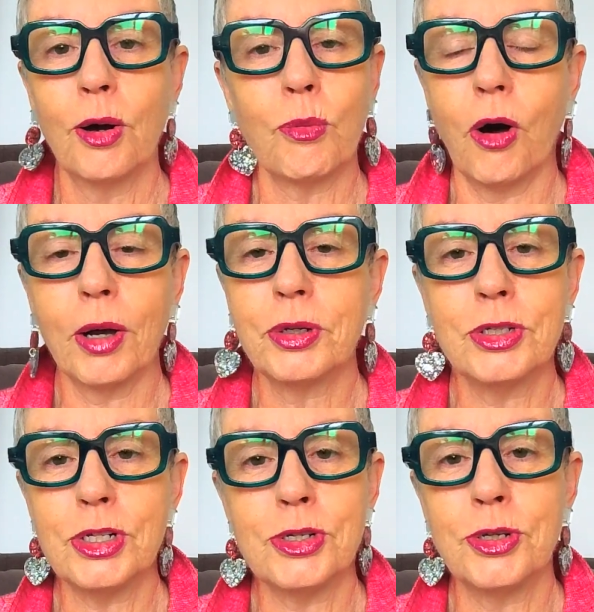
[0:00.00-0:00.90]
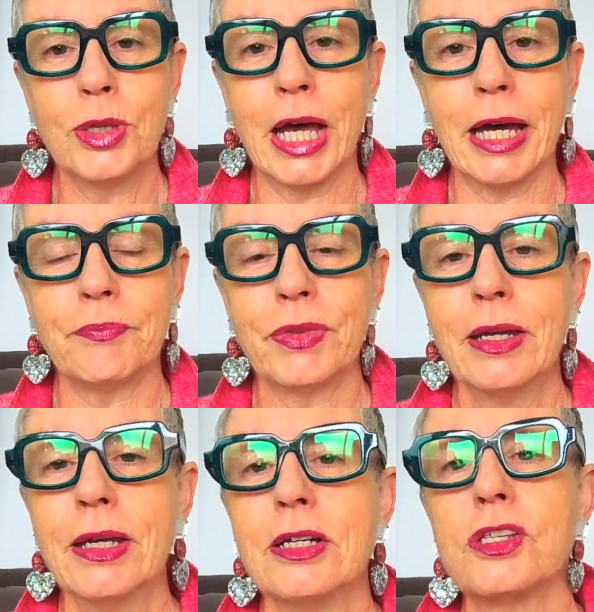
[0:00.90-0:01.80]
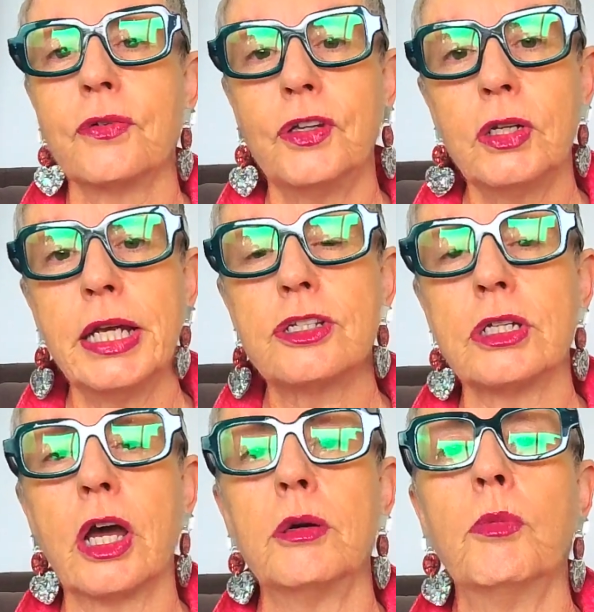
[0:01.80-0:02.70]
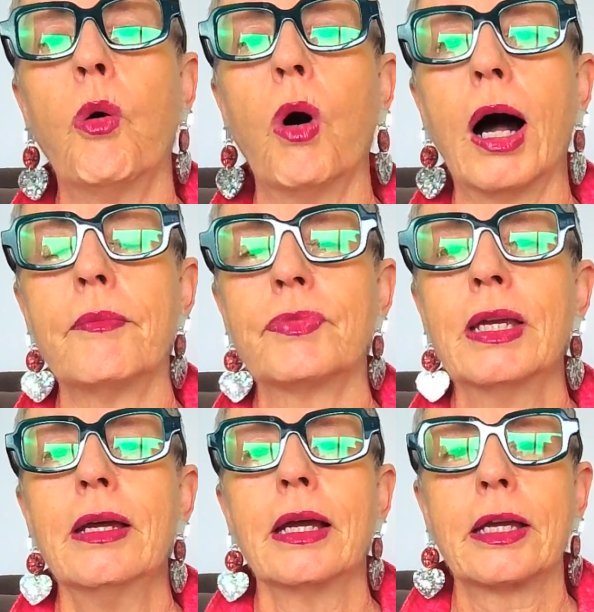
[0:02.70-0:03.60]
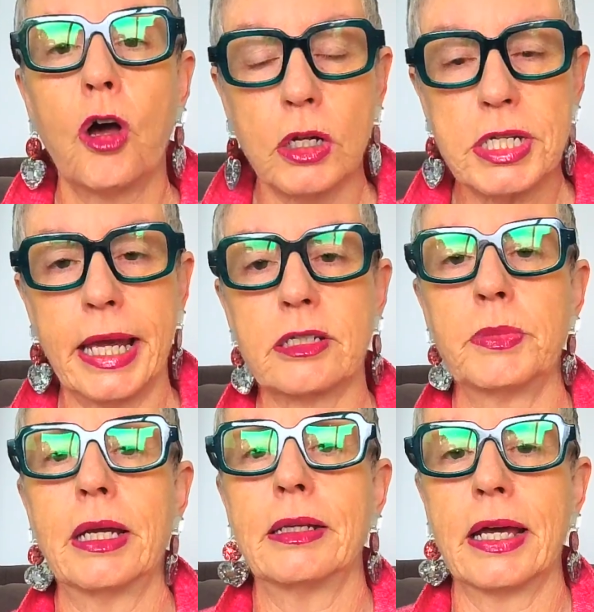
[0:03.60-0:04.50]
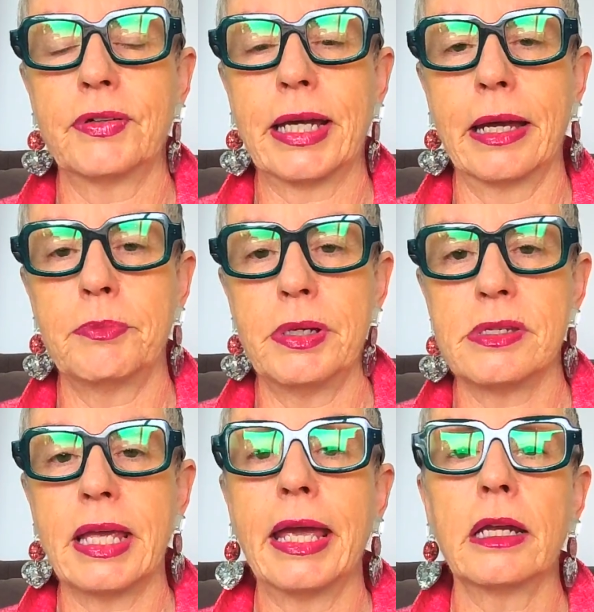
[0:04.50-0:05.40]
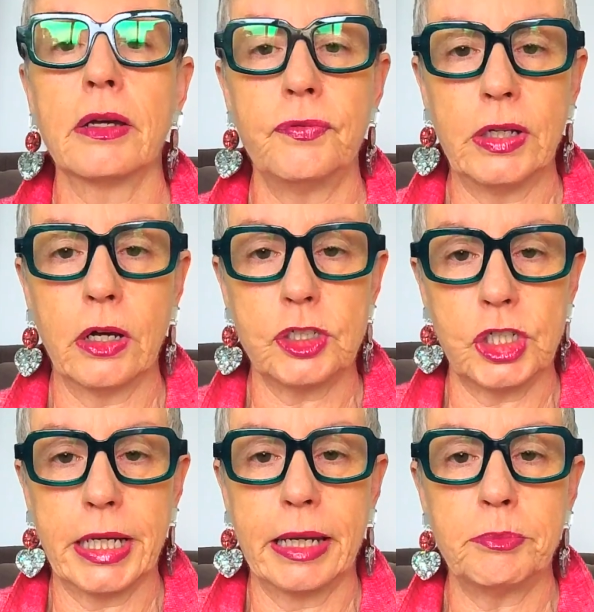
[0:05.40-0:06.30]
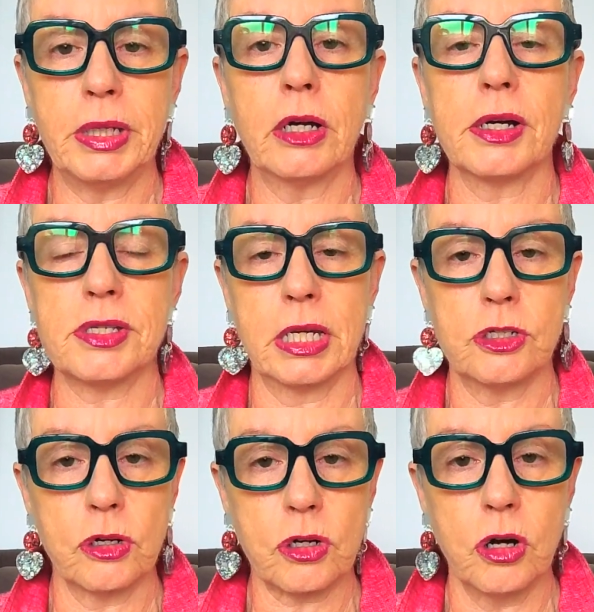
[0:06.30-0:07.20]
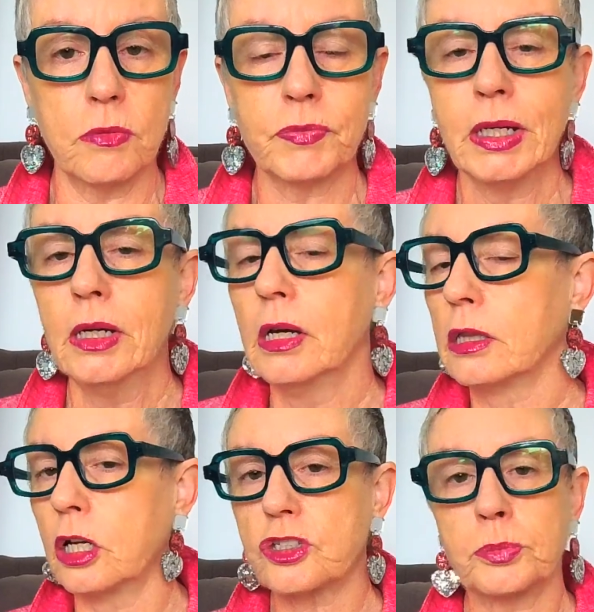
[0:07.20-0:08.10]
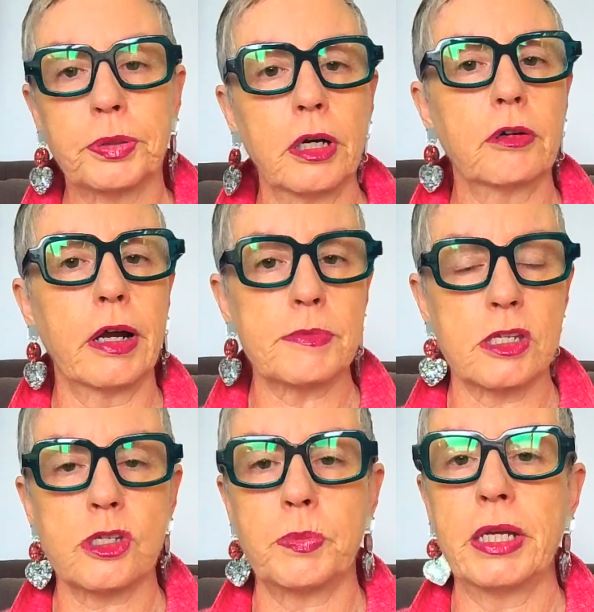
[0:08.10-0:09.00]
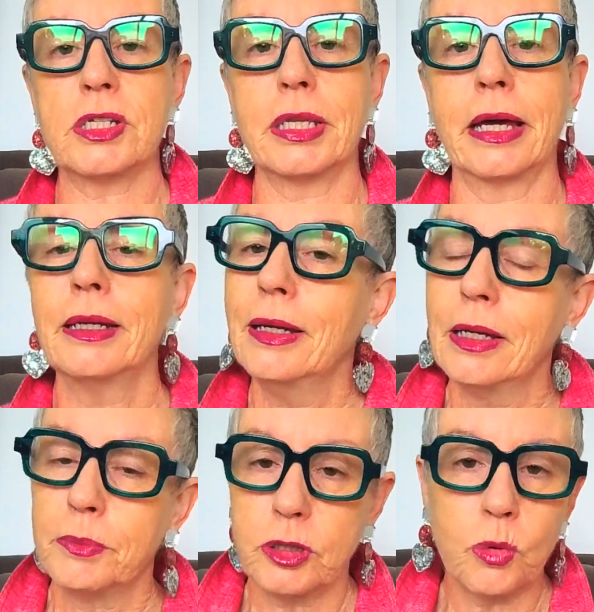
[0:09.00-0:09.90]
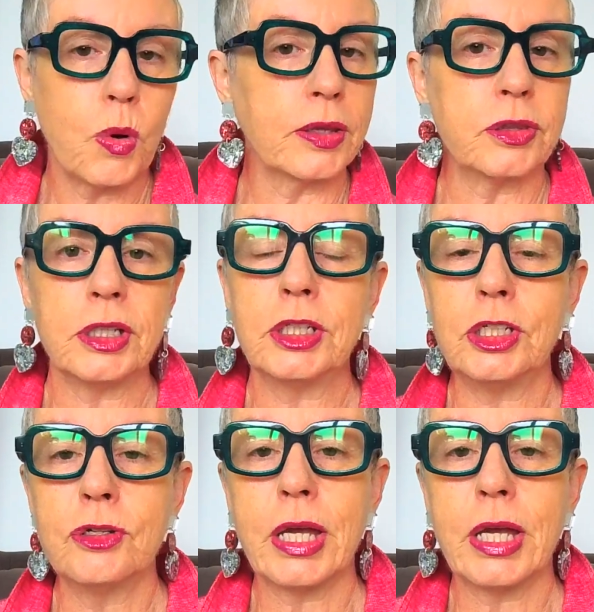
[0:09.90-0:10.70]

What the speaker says: Why wouldn't you do that? So if you need to know more, contact me at NavigateBiz, NavigateBiz.com. Lots of programs that speak to that. But the one thing that you